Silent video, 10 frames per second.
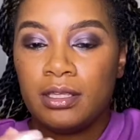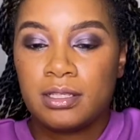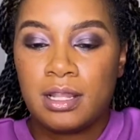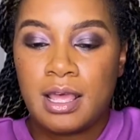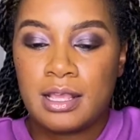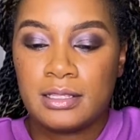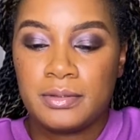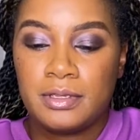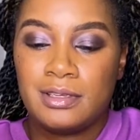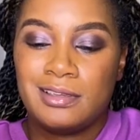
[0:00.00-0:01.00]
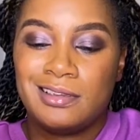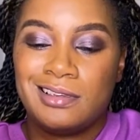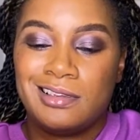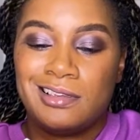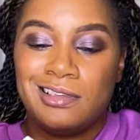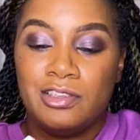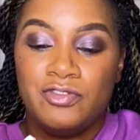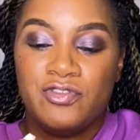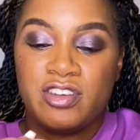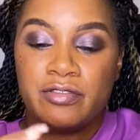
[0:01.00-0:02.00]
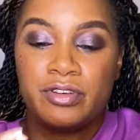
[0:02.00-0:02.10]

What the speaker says: clasp is very